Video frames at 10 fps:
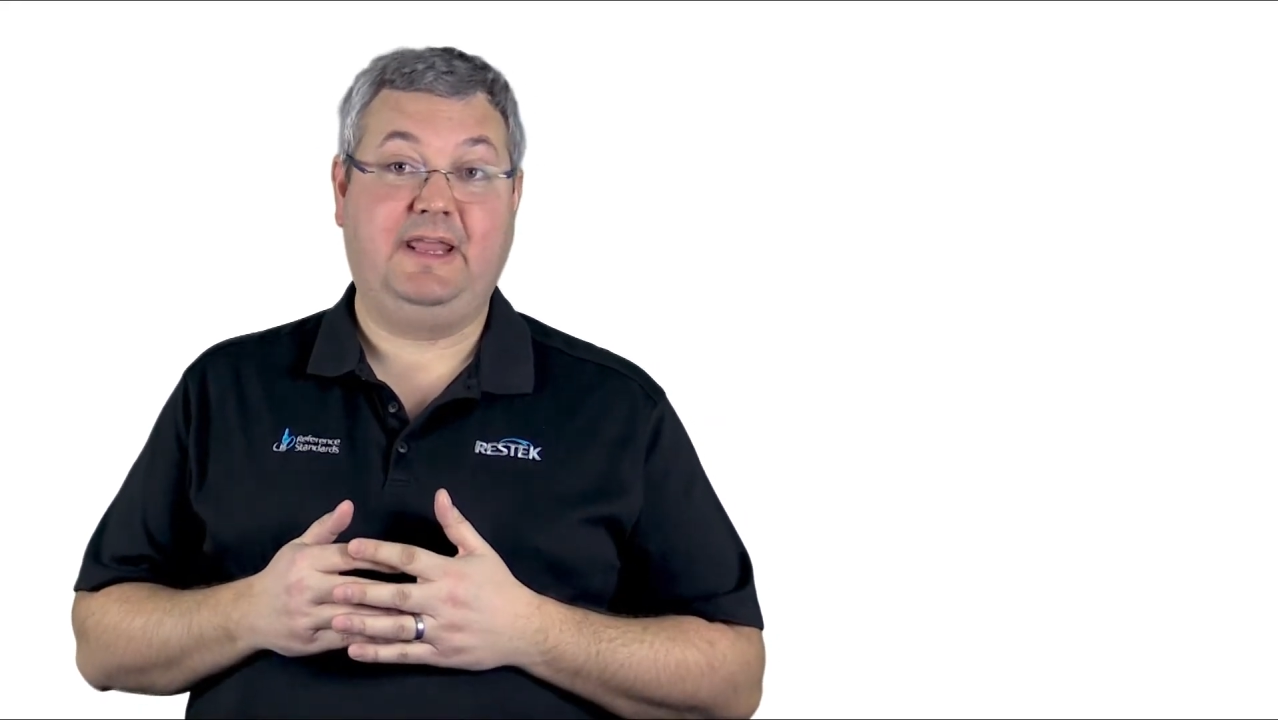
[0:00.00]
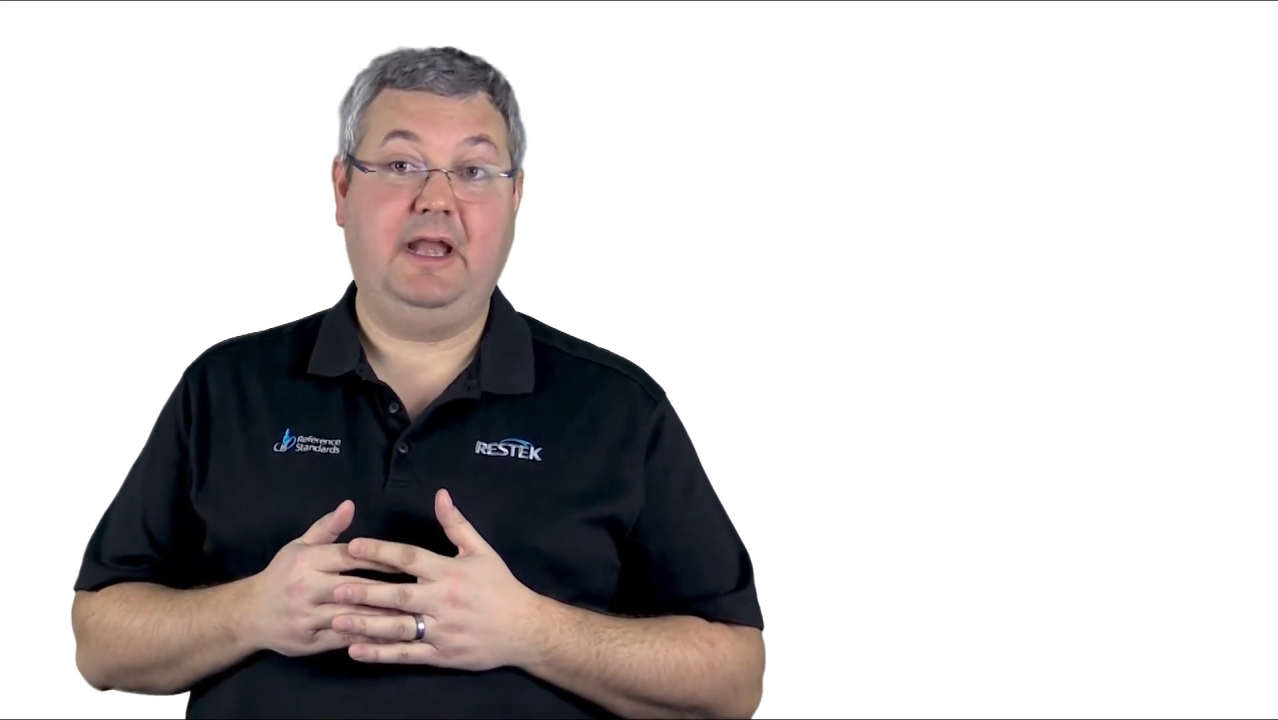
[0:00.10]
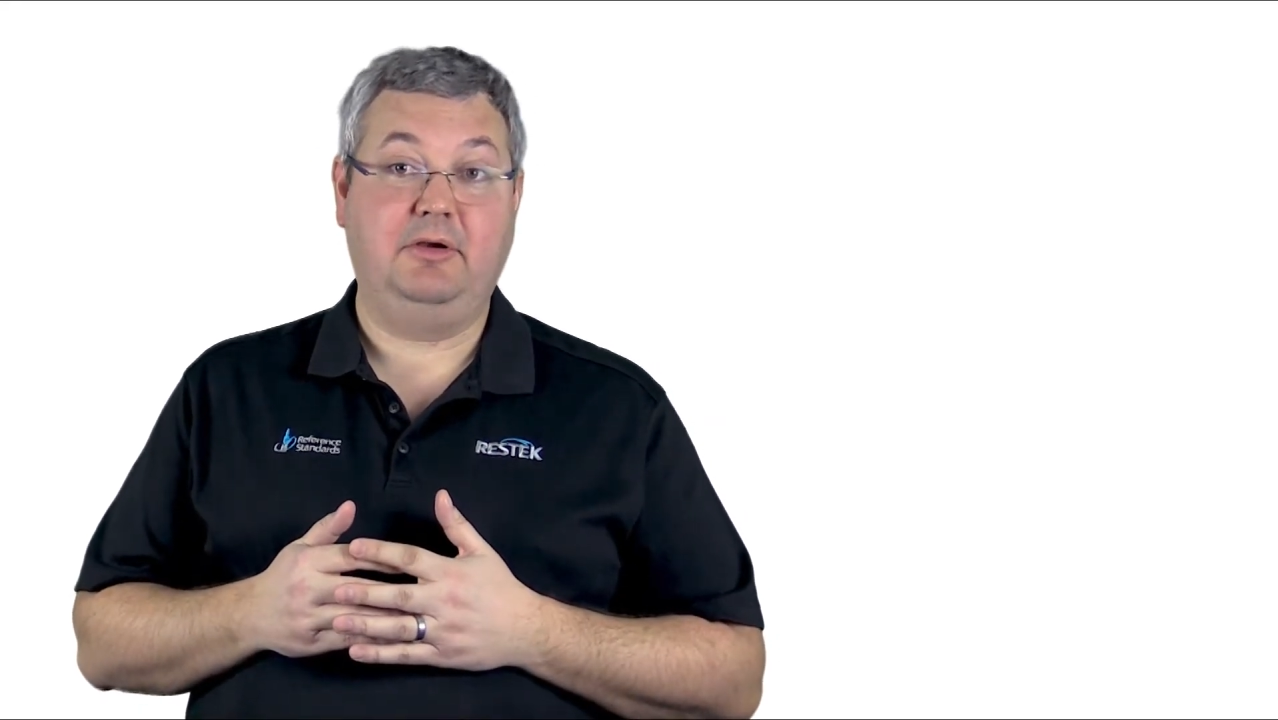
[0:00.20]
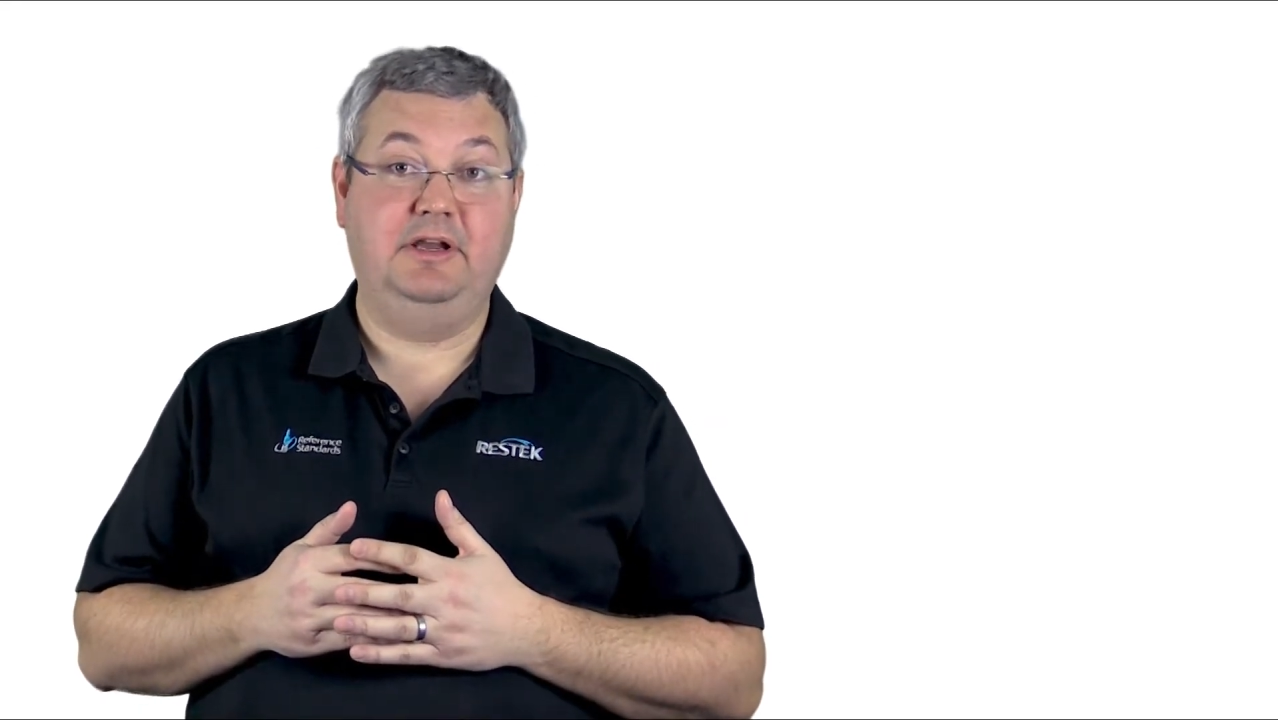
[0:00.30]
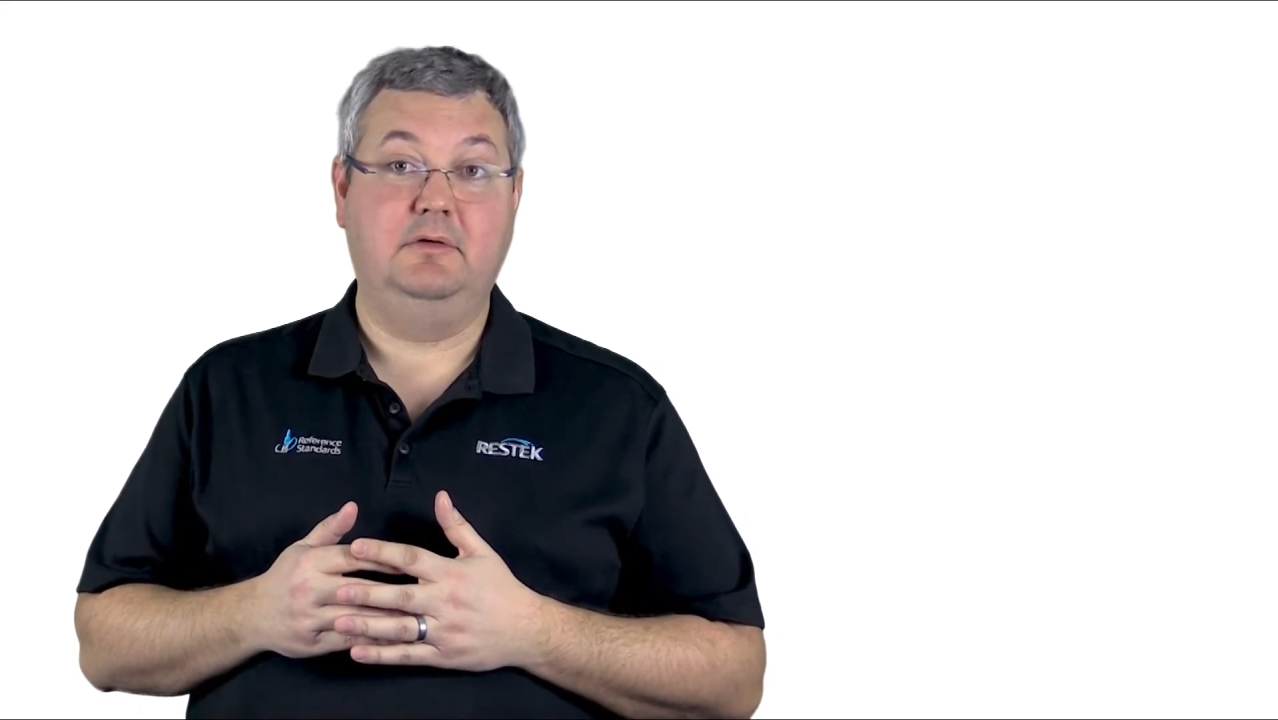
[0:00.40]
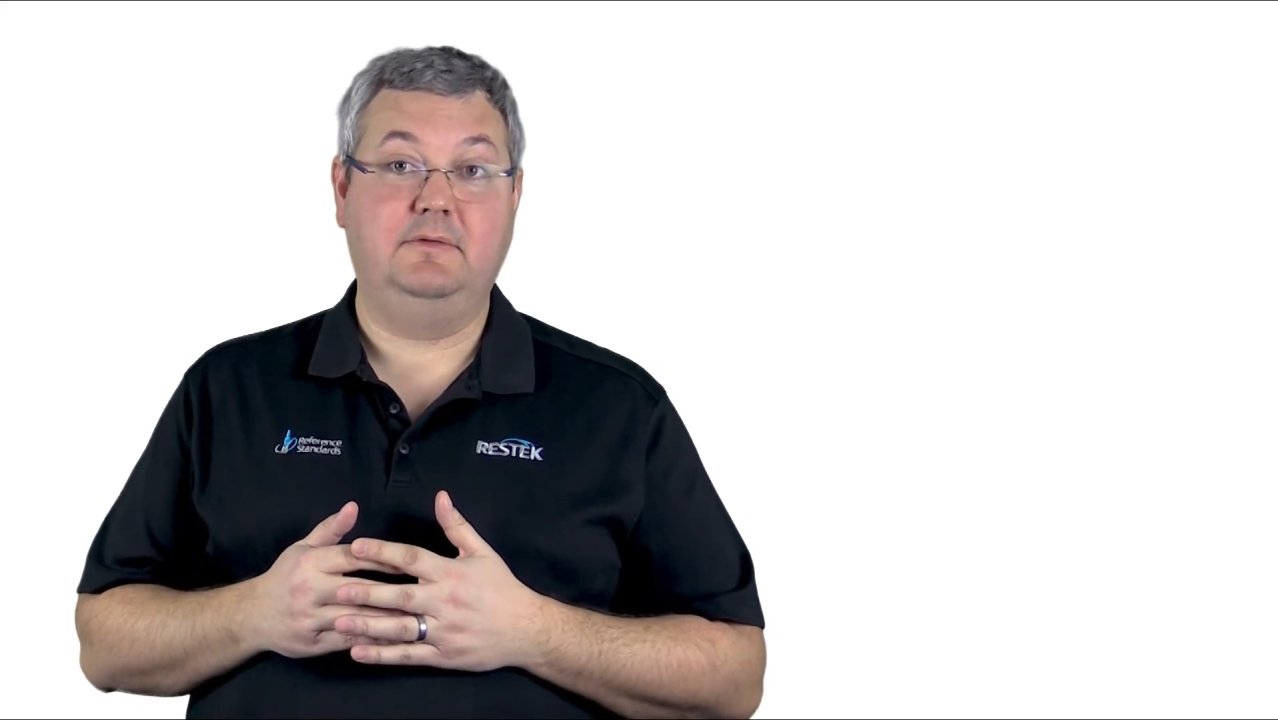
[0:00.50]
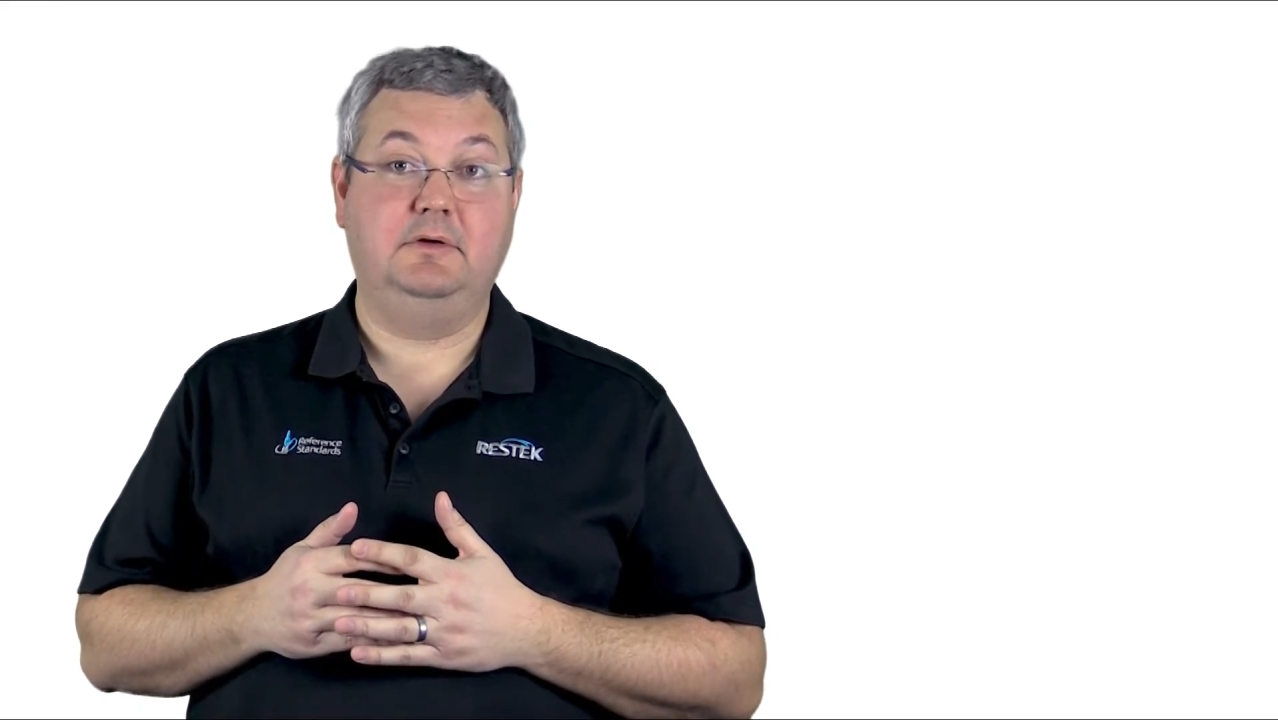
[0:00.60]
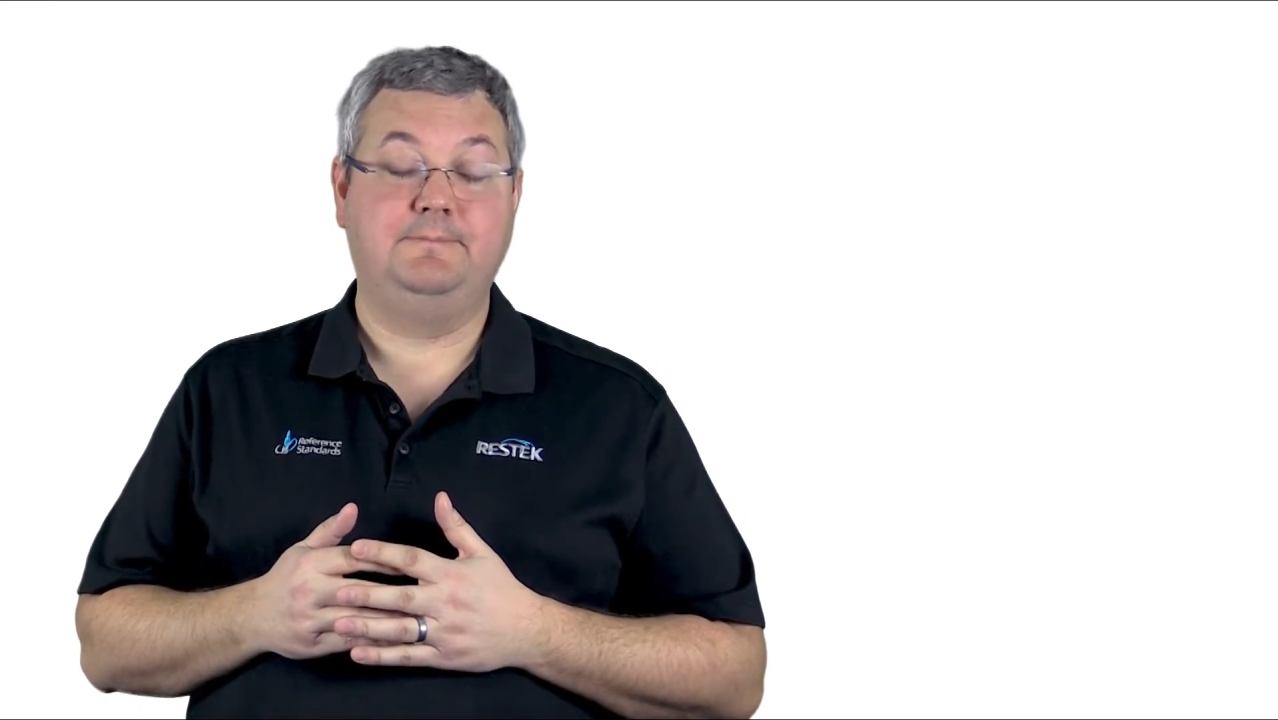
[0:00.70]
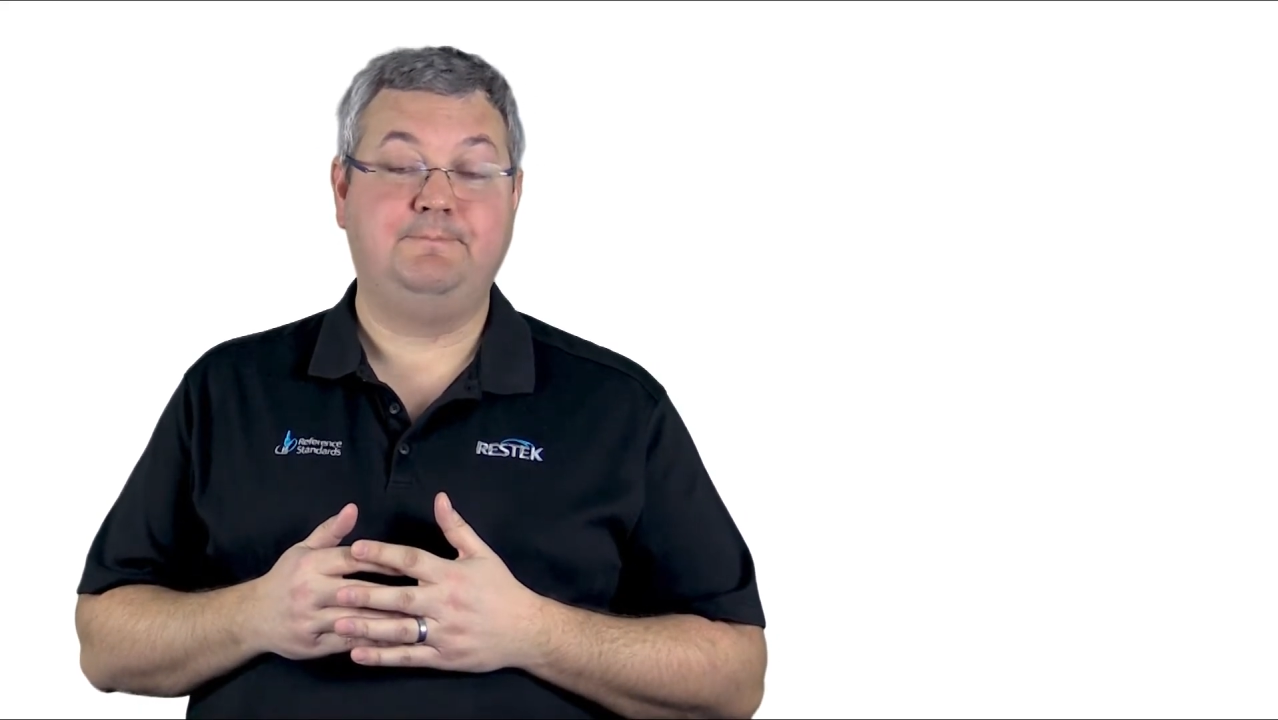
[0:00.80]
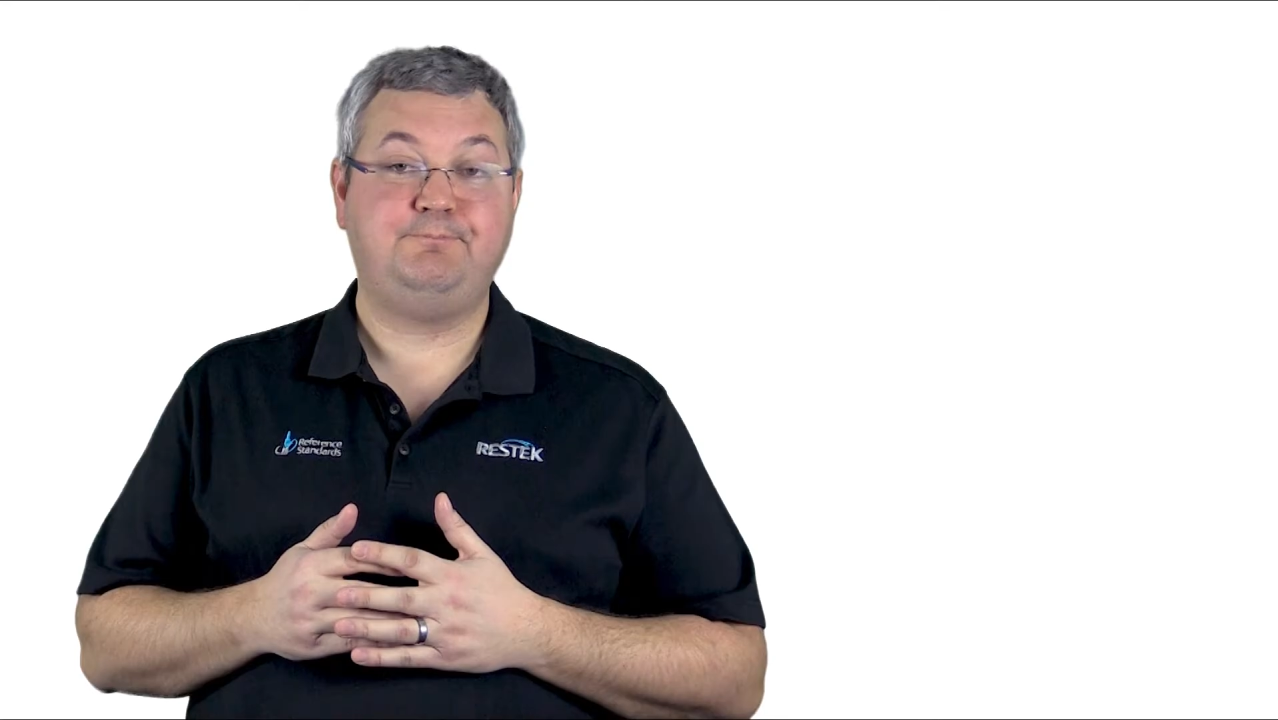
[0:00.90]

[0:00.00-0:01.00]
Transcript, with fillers: carryover.